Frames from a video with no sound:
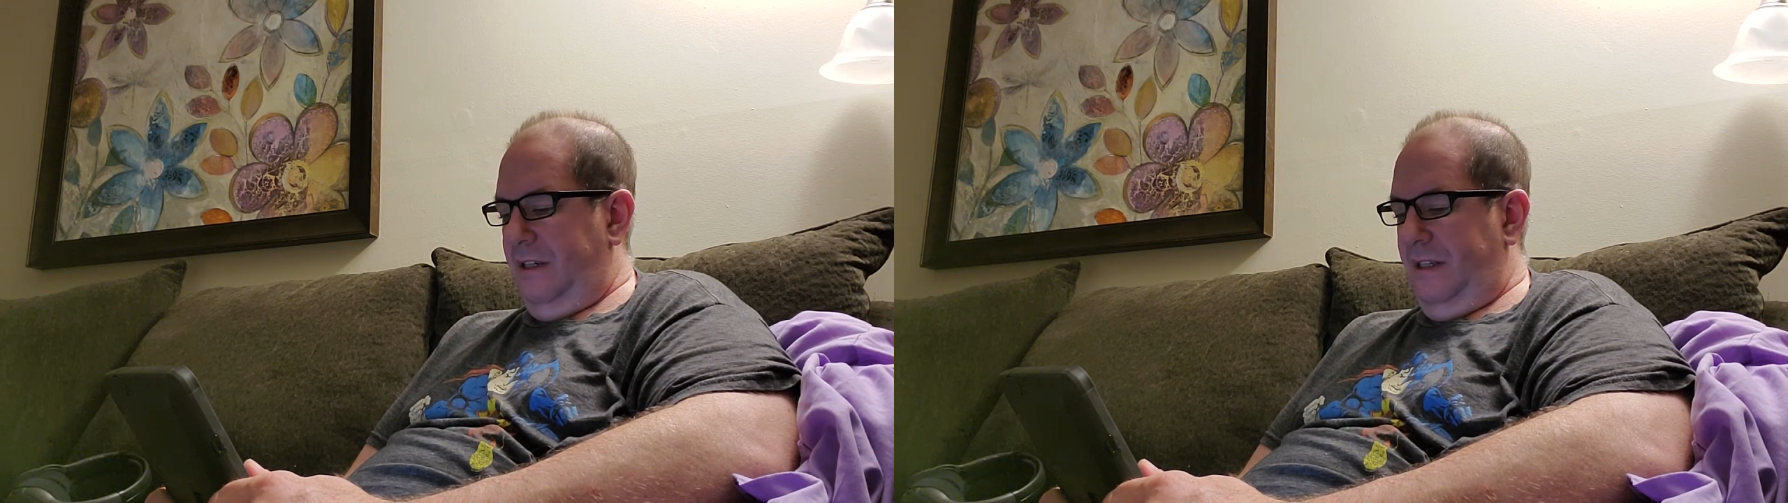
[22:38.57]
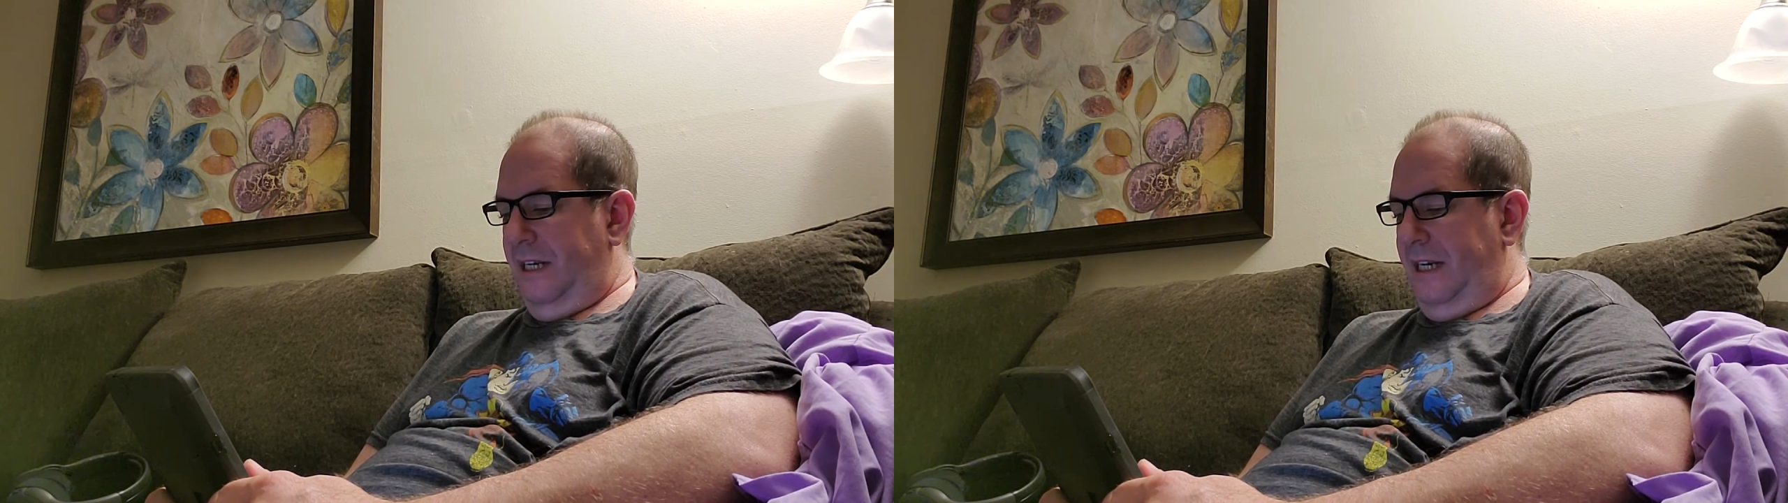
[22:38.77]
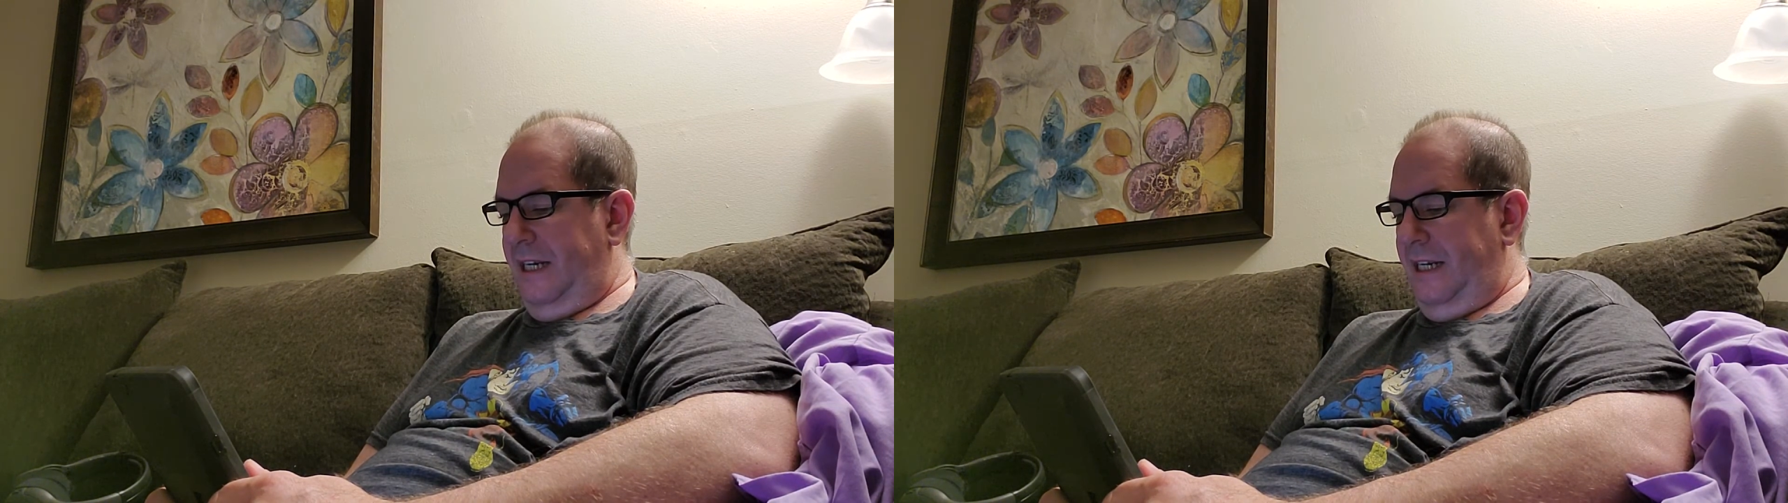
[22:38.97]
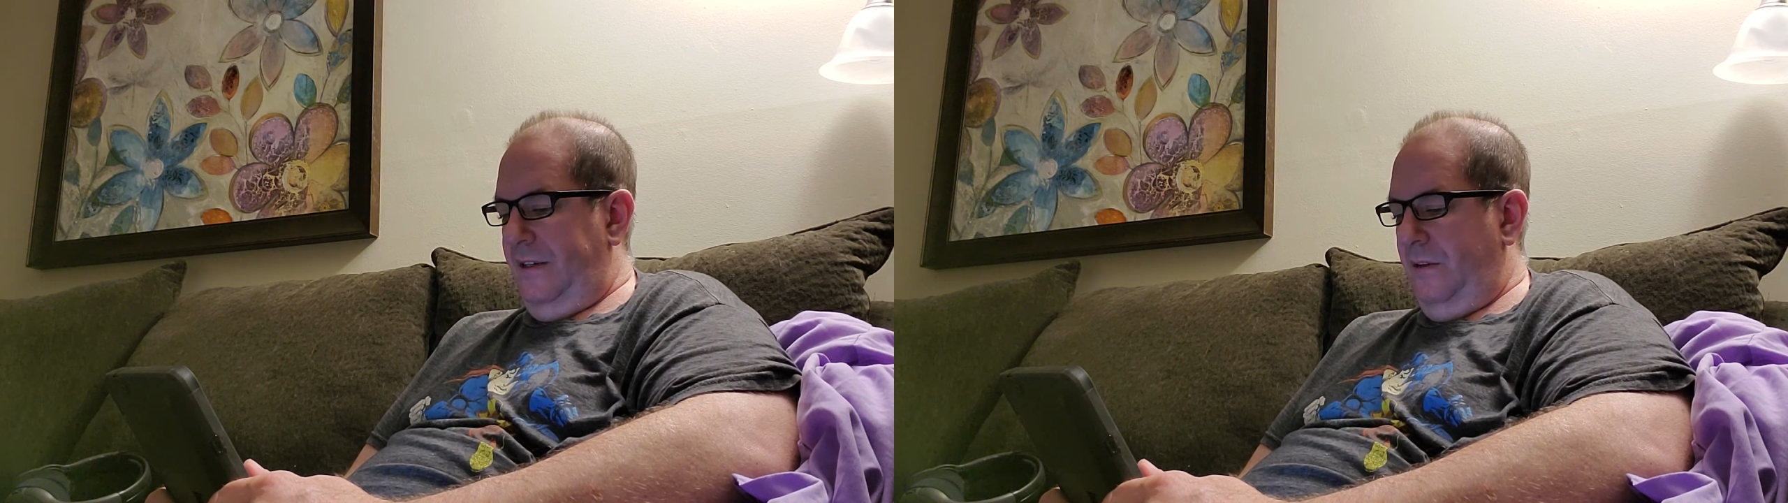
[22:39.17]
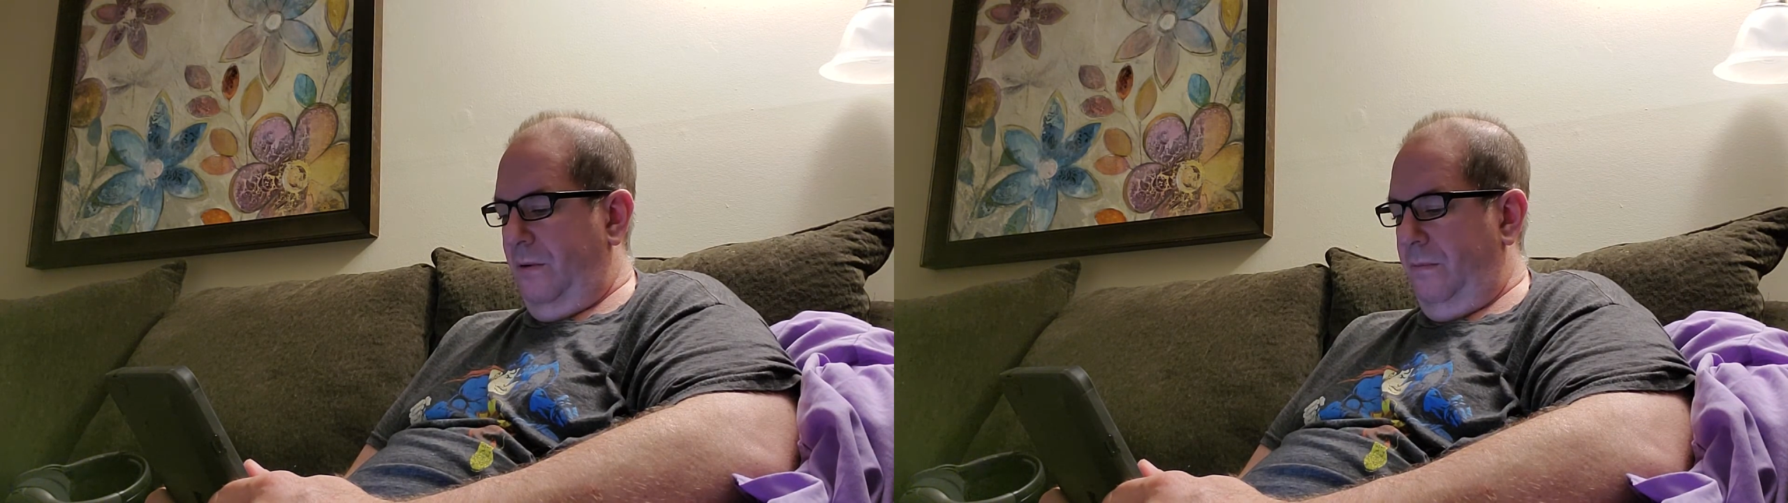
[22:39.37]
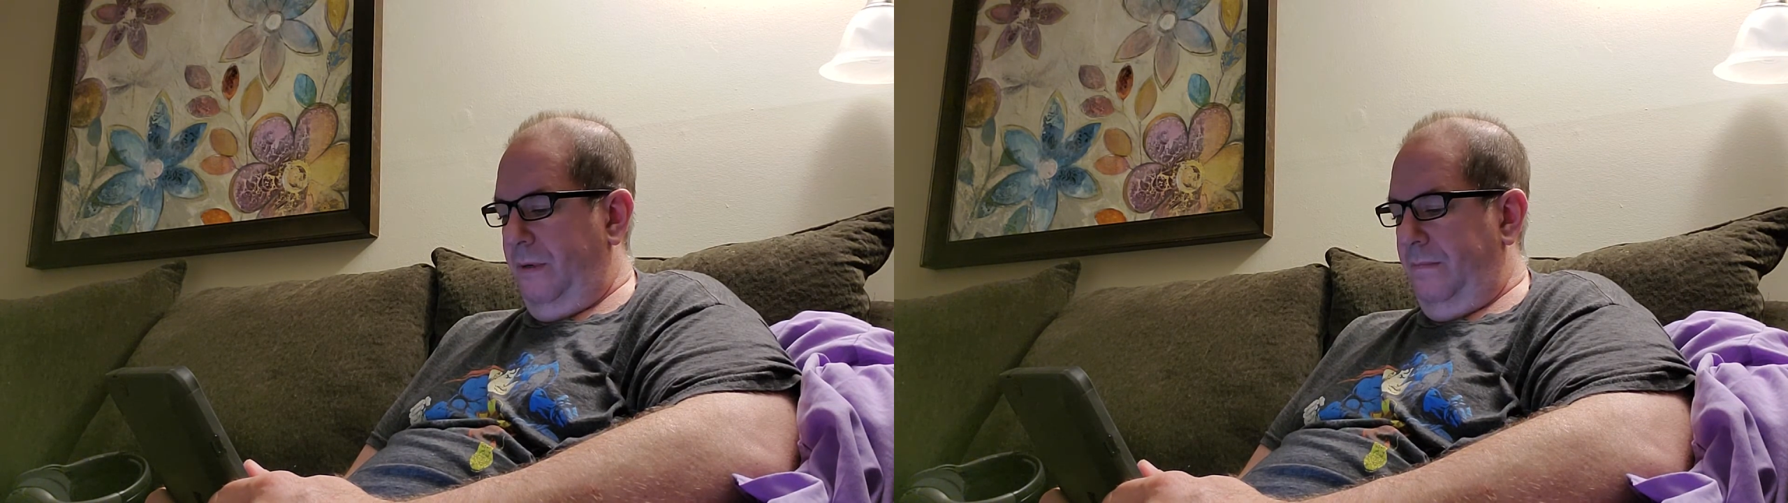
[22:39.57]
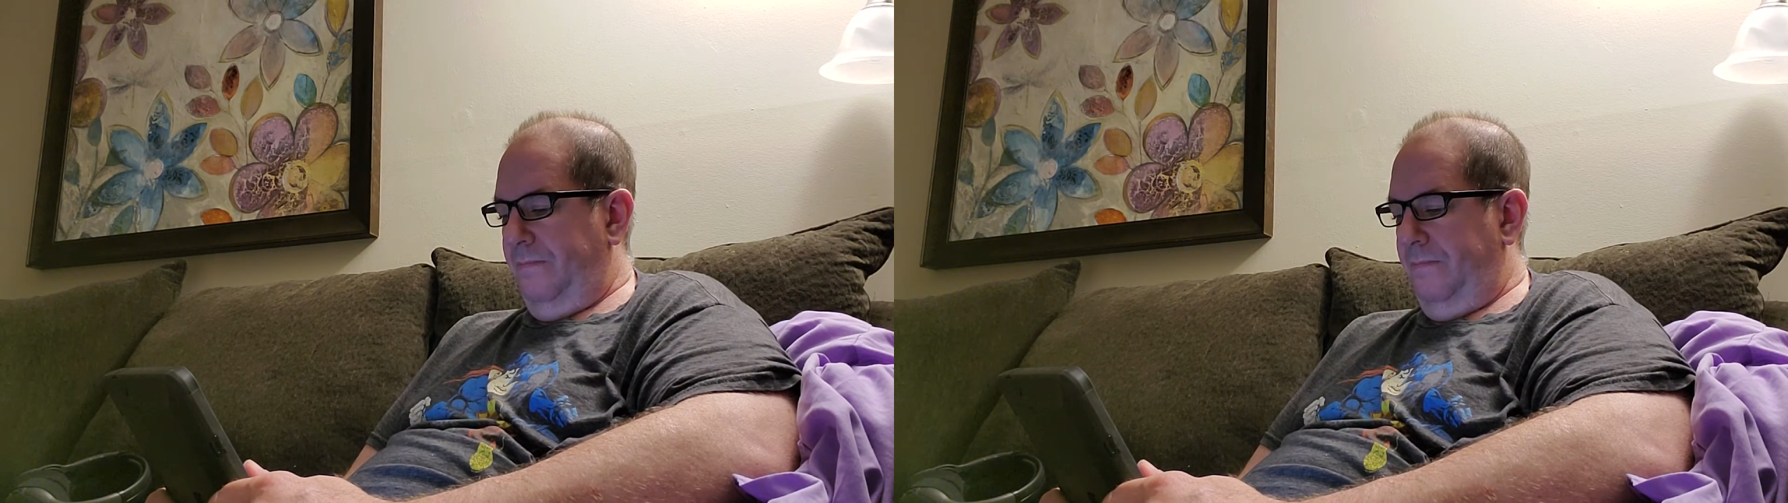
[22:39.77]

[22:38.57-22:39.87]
and Lady, he told me.